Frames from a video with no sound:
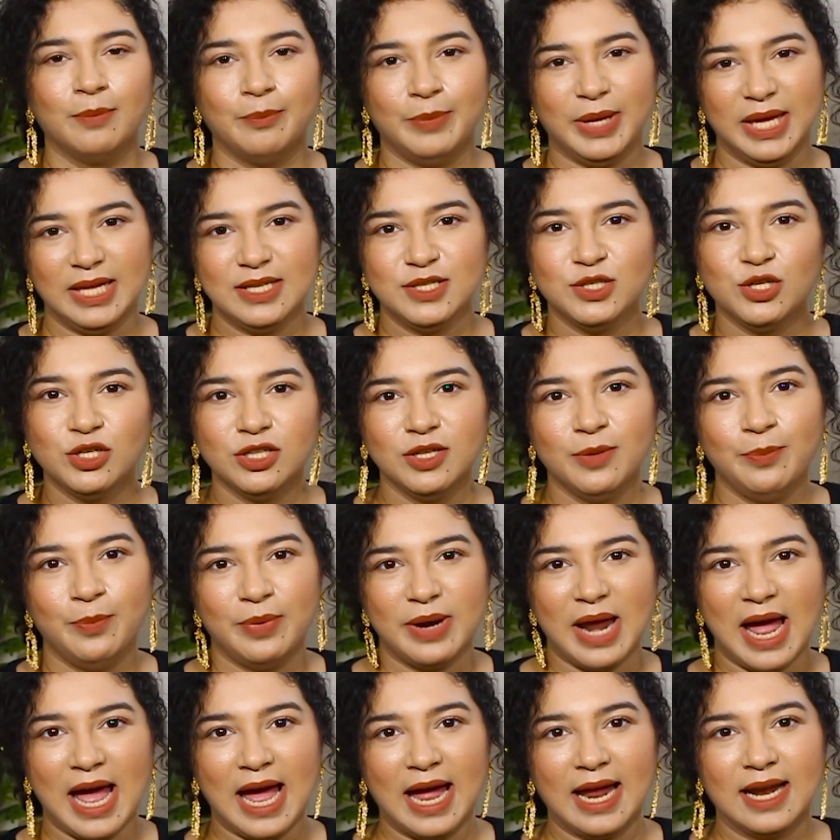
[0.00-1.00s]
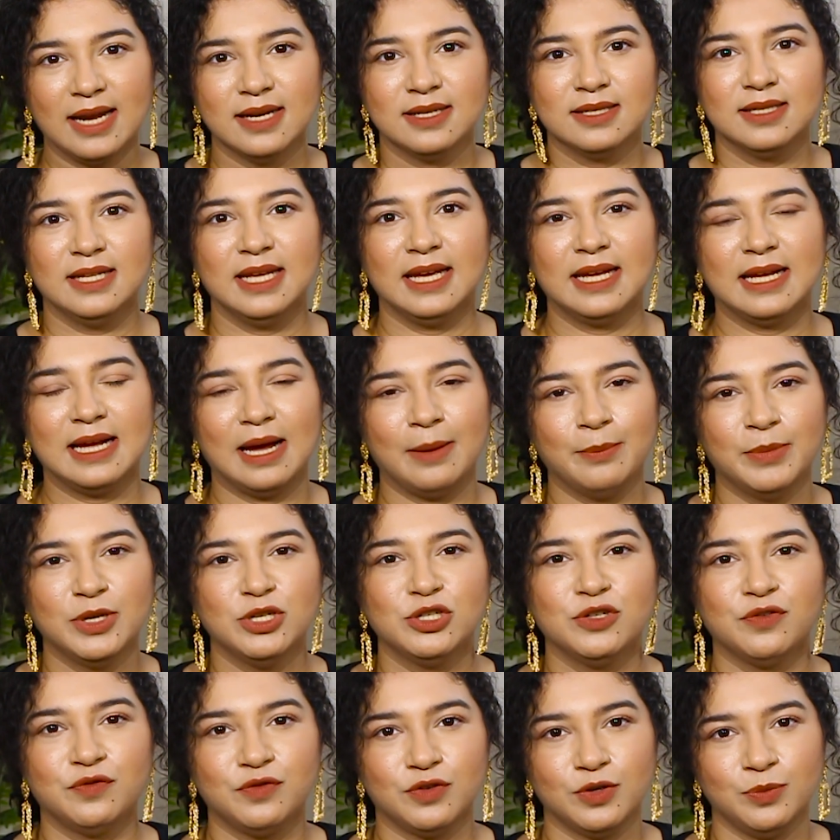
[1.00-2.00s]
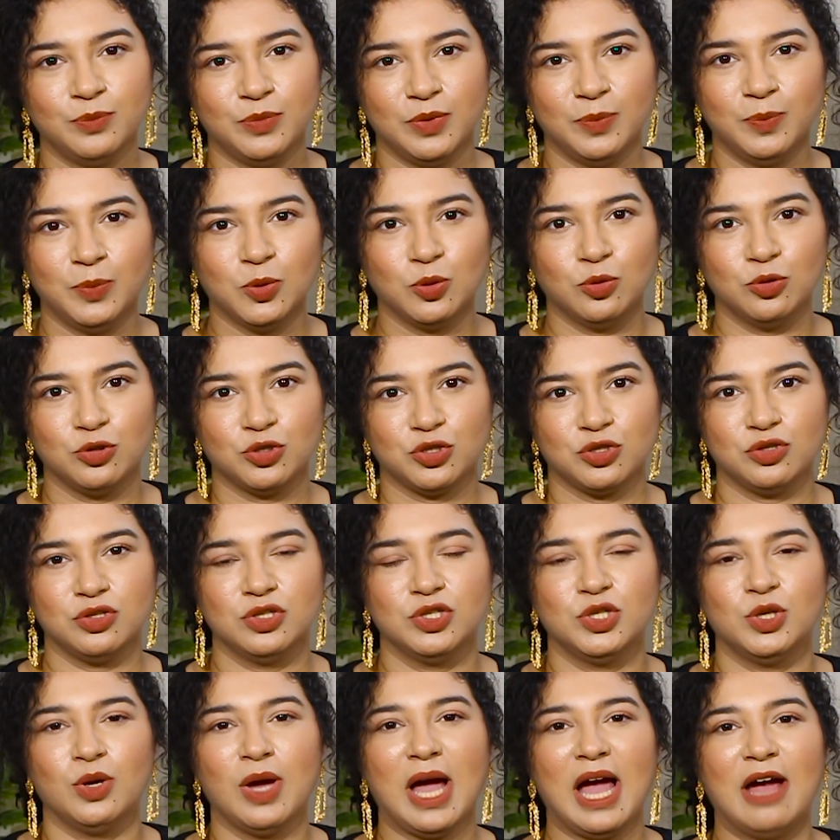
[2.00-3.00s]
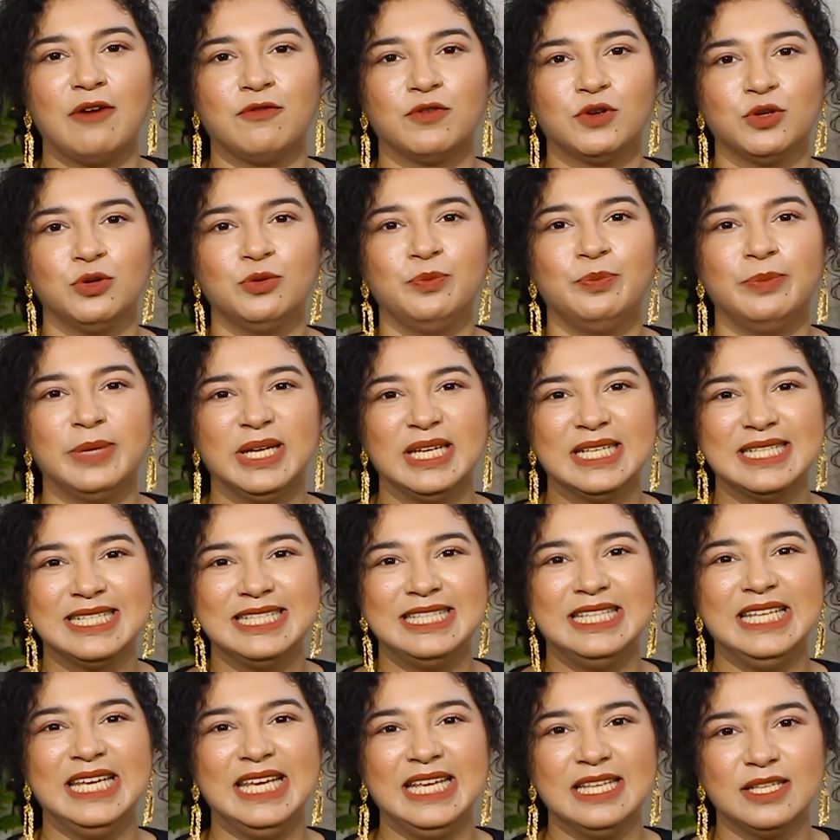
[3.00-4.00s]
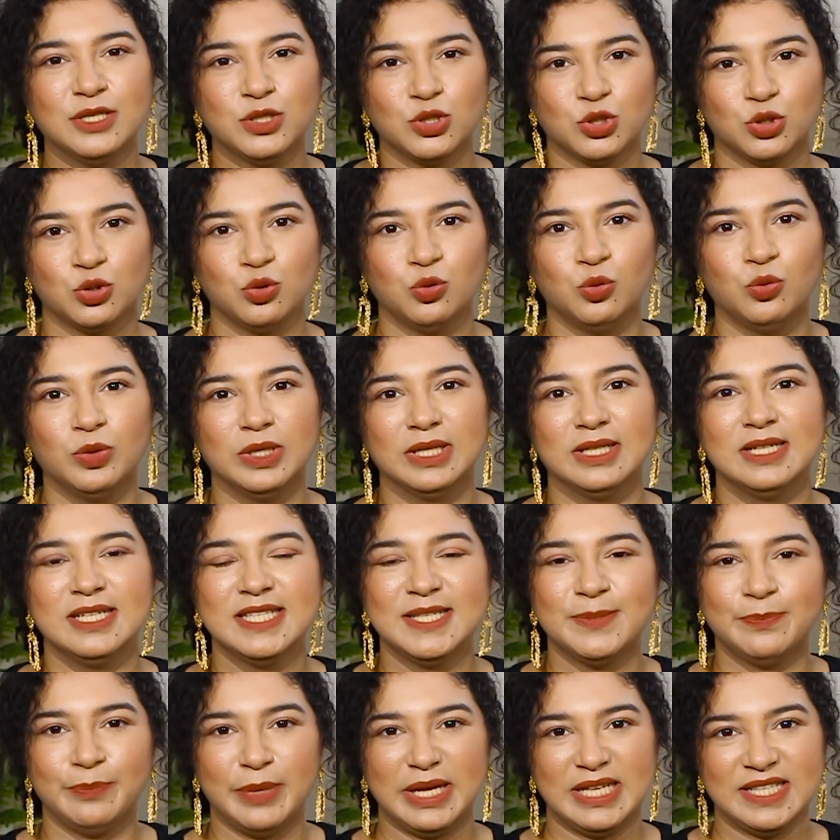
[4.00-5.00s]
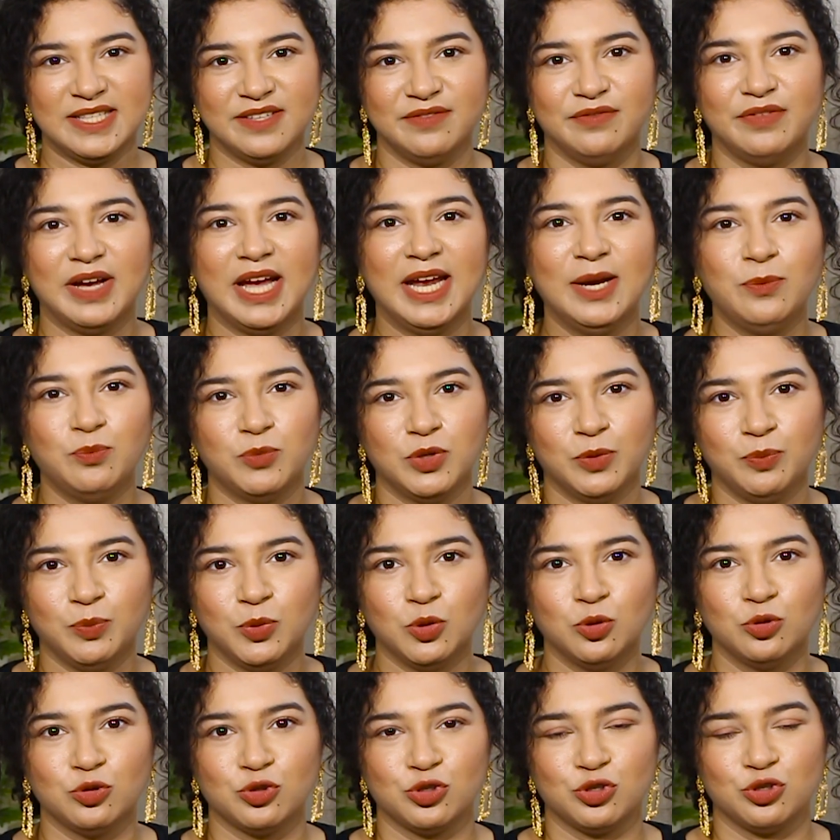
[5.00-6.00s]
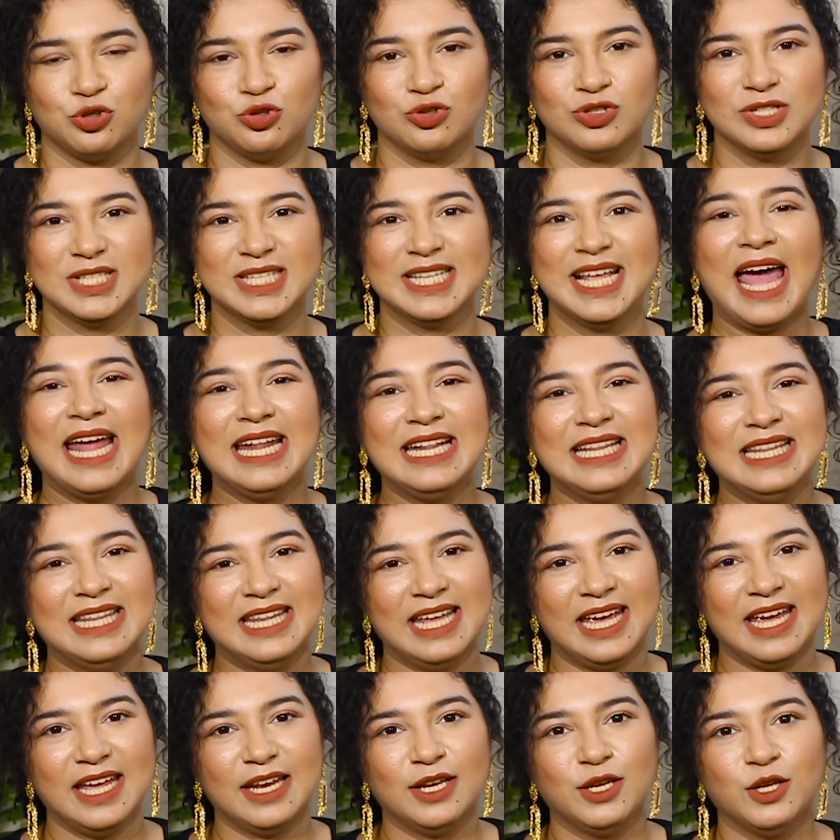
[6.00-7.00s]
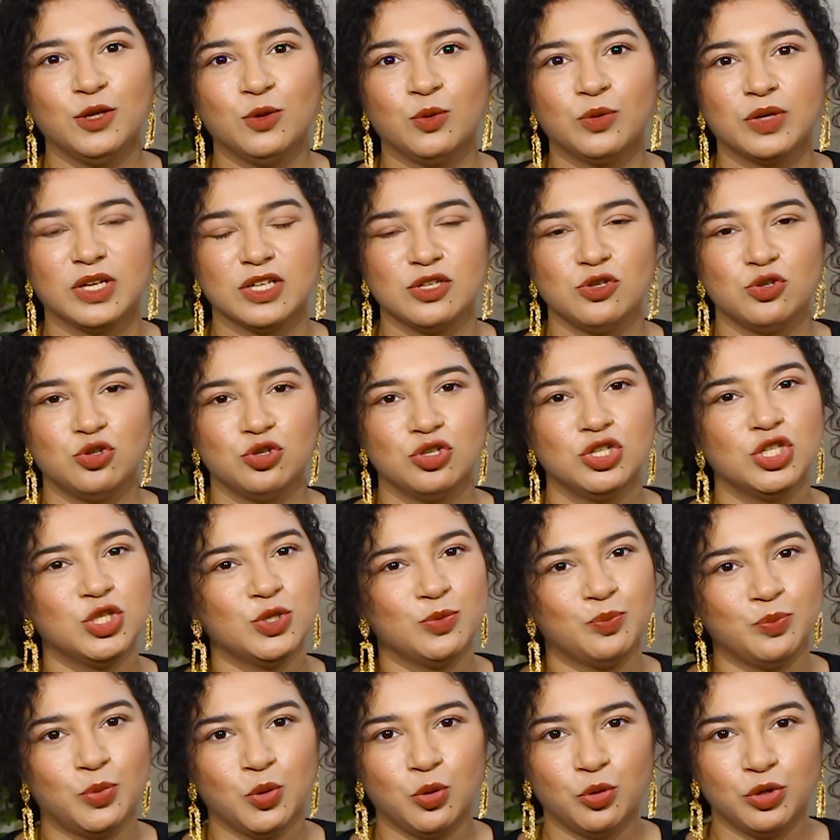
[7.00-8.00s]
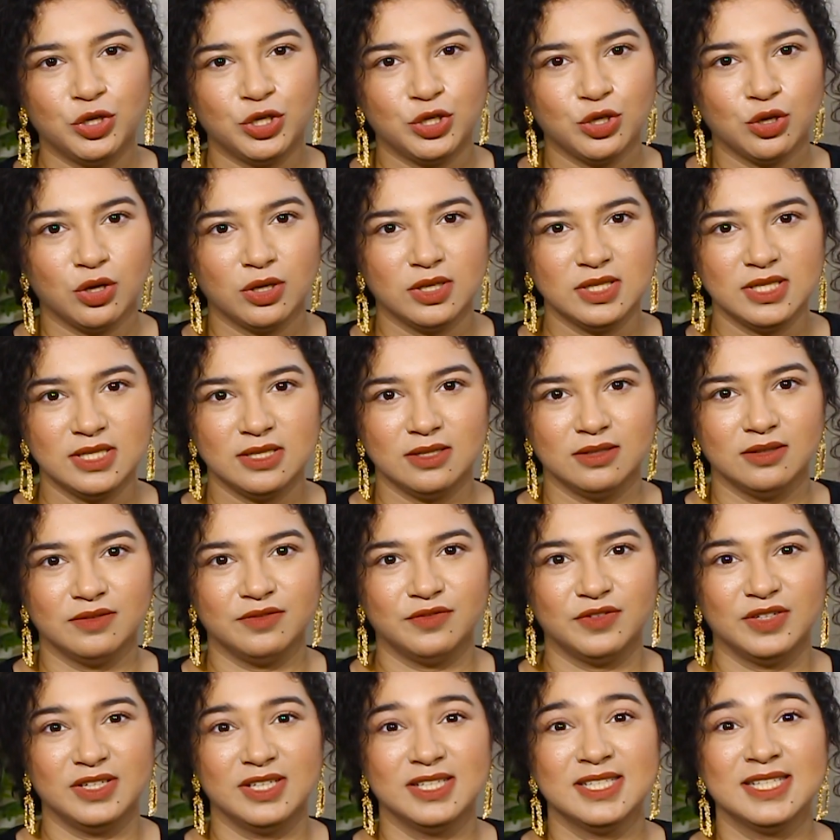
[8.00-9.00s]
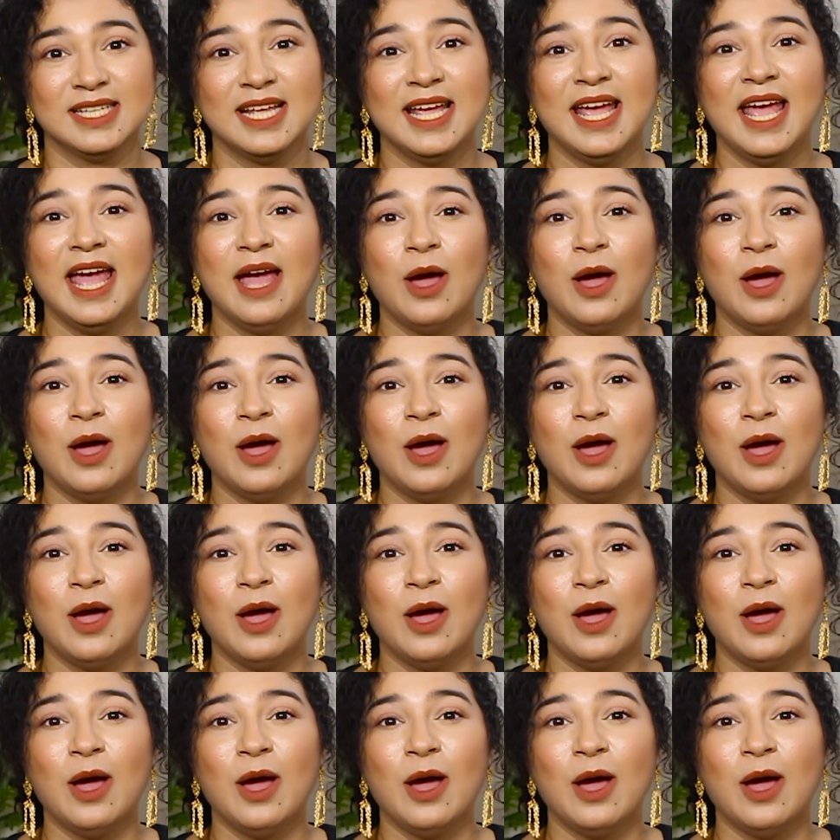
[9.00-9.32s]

Based on the brand, they come in different proportions. You have to mix these two in the specified proportions and then you can just pour it on a surface.